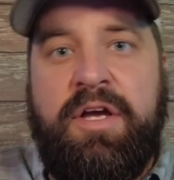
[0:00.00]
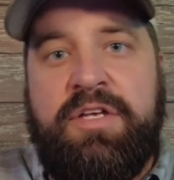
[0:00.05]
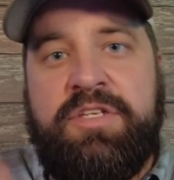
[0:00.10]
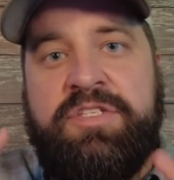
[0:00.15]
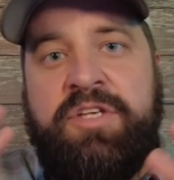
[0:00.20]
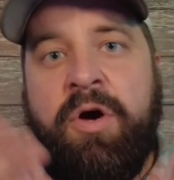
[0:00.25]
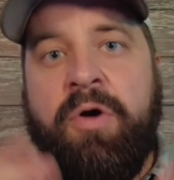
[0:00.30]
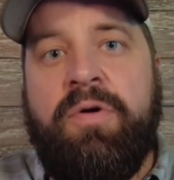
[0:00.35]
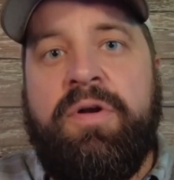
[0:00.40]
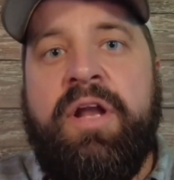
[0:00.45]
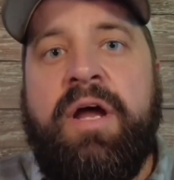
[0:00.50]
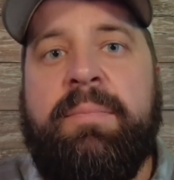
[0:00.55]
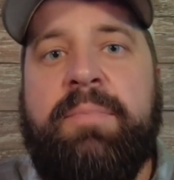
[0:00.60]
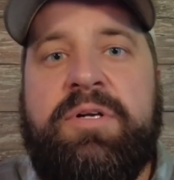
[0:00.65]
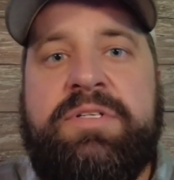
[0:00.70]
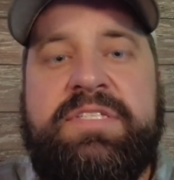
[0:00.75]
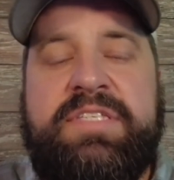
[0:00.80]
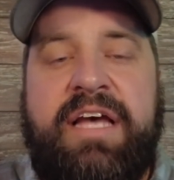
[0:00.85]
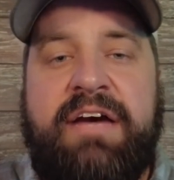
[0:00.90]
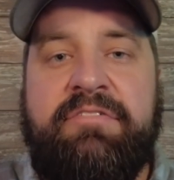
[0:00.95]
So
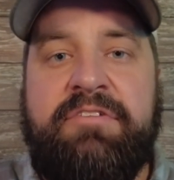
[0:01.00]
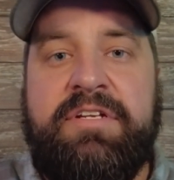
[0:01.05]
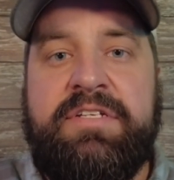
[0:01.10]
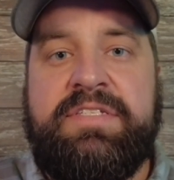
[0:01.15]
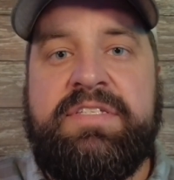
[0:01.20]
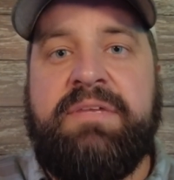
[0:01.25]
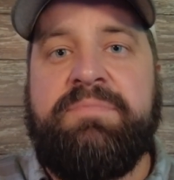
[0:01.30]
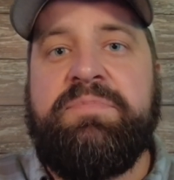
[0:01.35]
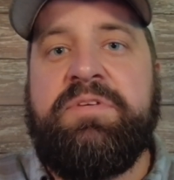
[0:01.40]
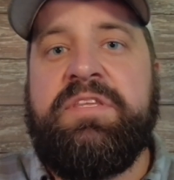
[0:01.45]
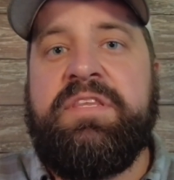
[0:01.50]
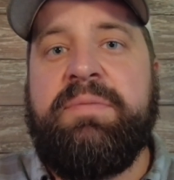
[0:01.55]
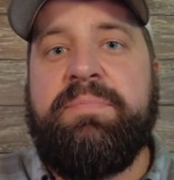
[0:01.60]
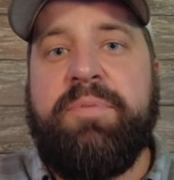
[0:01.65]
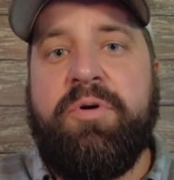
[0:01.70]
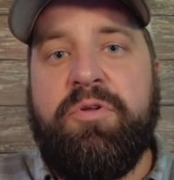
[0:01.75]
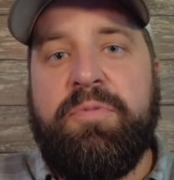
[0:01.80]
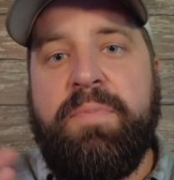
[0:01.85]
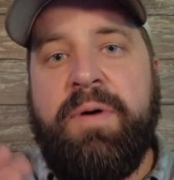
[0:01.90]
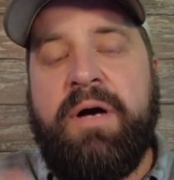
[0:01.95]
number 7 is something that
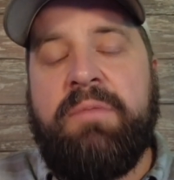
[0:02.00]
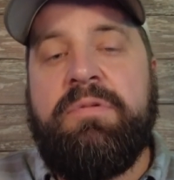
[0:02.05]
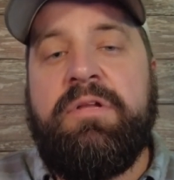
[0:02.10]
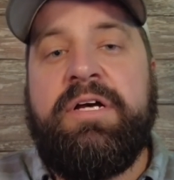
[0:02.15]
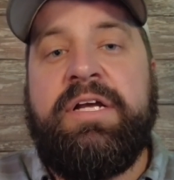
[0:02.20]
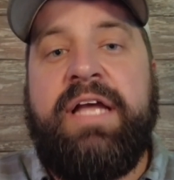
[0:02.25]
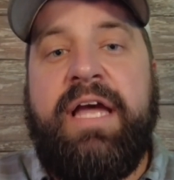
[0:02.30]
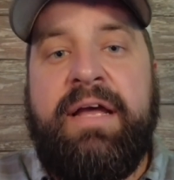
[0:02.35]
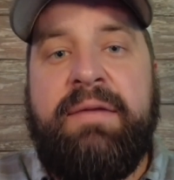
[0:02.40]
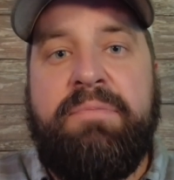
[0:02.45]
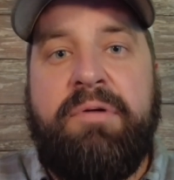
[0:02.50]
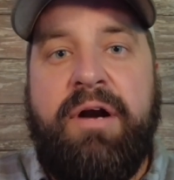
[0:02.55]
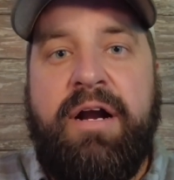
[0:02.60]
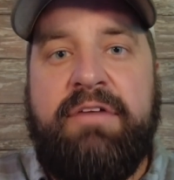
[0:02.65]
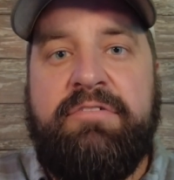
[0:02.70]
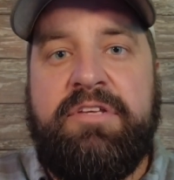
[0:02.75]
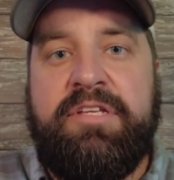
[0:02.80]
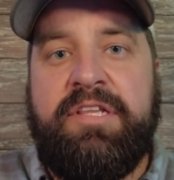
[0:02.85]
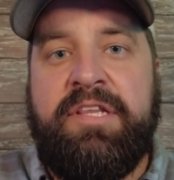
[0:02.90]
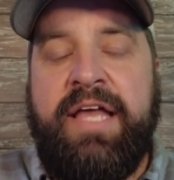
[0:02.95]
both public and
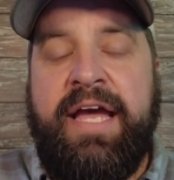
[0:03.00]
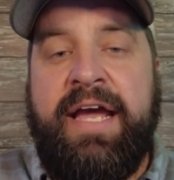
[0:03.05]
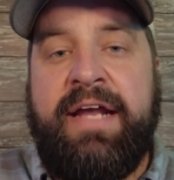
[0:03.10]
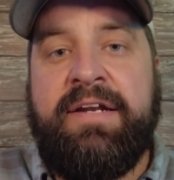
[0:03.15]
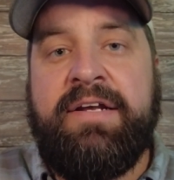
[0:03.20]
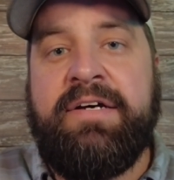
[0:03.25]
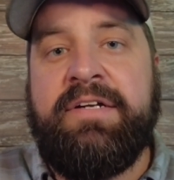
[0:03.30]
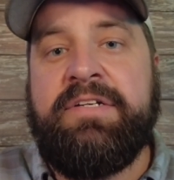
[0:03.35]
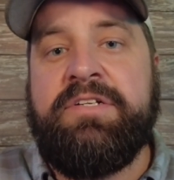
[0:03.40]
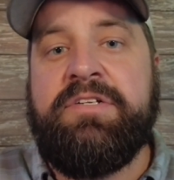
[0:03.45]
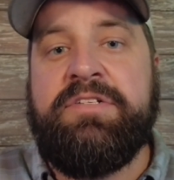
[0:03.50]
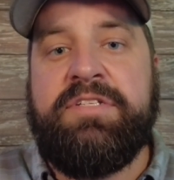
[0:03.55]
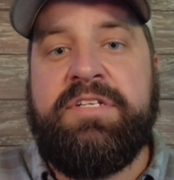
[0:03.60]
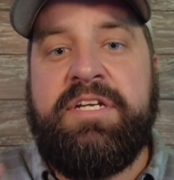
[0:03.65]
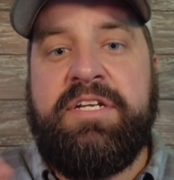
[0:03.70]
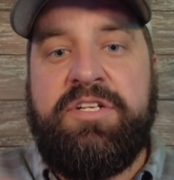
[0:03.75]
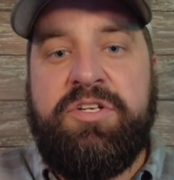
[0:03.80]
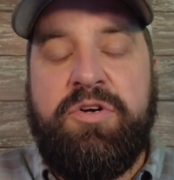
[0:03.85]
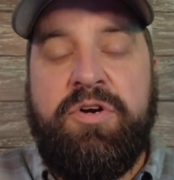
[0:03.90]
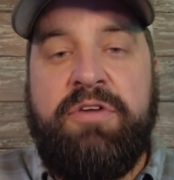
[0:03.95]
private land hunters
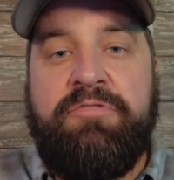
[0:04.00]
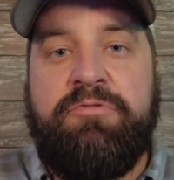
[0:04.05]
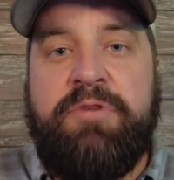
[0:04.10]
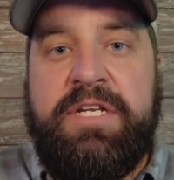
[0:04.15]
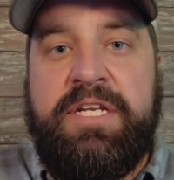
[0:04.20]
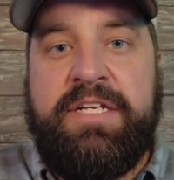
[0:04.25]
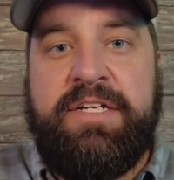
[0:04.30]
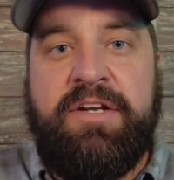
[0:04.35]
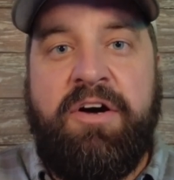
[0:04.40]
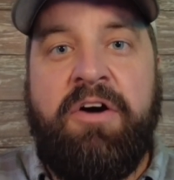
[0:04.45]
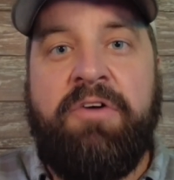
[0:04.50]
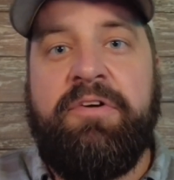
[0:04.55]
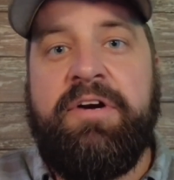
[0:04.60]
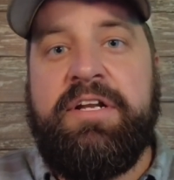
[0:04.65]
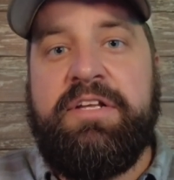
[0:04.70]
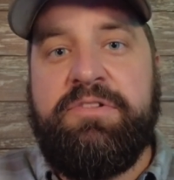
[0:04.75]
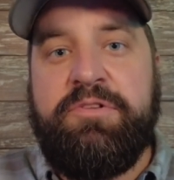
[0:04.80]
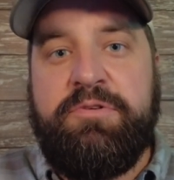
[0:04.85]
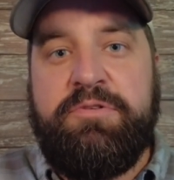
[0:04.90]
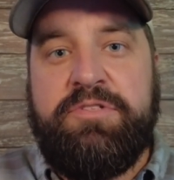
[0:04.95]
can do if we didn't
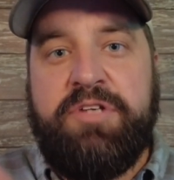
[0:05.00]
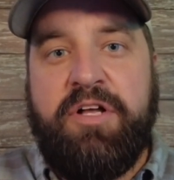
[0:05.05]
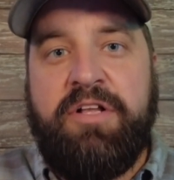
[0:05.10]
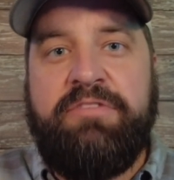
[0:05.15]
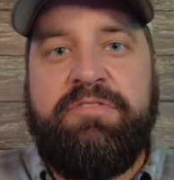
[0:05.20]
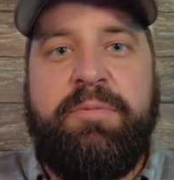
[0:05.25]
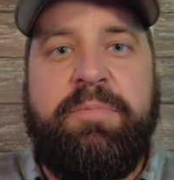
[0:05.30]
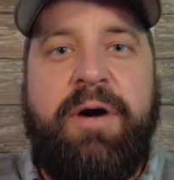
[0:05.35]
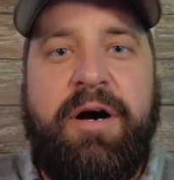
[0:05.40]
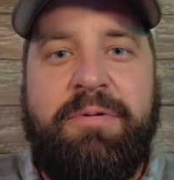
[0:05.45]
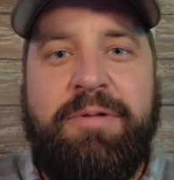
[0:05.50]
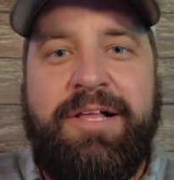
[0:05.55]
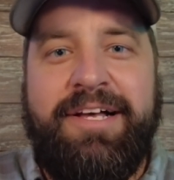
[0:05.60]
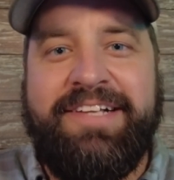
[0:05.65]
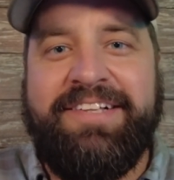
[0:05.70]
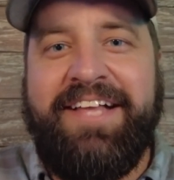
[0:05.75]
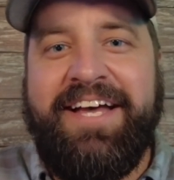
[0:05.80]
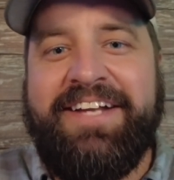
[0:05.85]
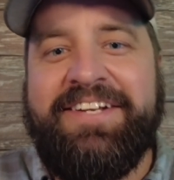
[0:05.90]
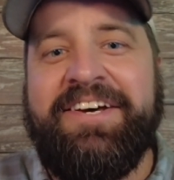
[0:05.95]
already lose all of the
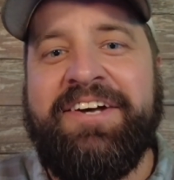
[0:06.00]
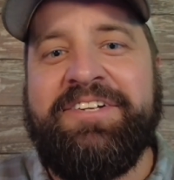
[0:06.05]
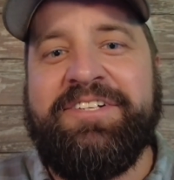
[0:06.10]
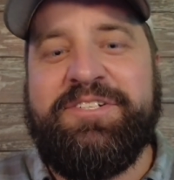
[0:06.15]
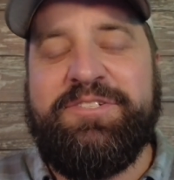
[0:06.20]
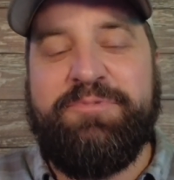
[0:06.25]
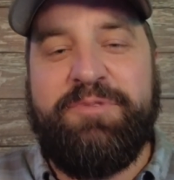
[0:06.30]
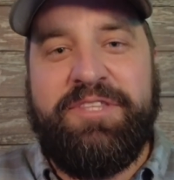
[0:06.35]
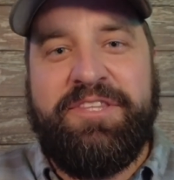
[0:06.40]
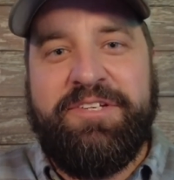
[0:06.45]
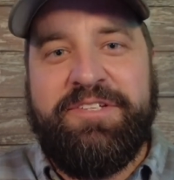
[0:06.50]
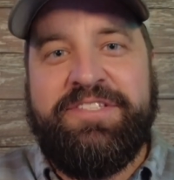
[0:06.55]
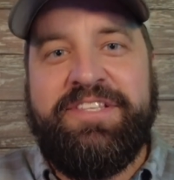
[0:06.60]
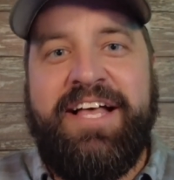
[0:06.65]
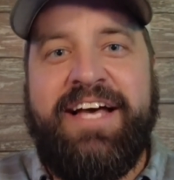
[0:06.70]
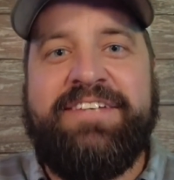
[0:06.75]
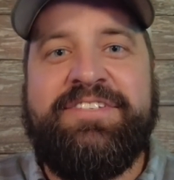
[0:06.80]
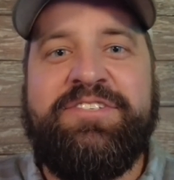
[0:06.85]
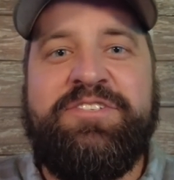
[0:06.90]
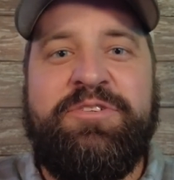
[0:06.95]
public land hunters with those
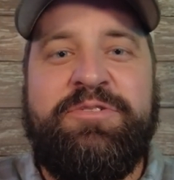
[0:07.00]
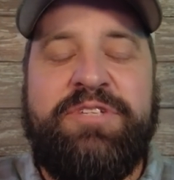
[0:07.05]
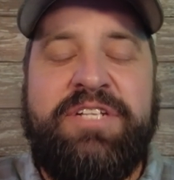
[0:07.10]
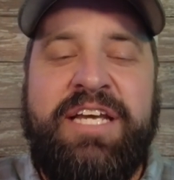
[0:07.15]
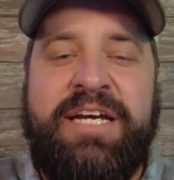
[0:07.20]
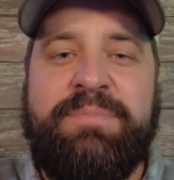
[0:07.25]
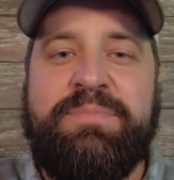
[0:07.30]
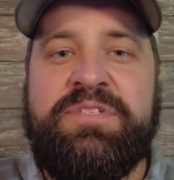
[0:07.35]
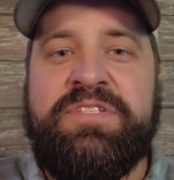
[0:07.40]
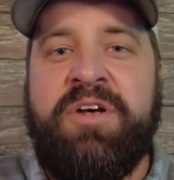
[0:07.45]
last 2 tips.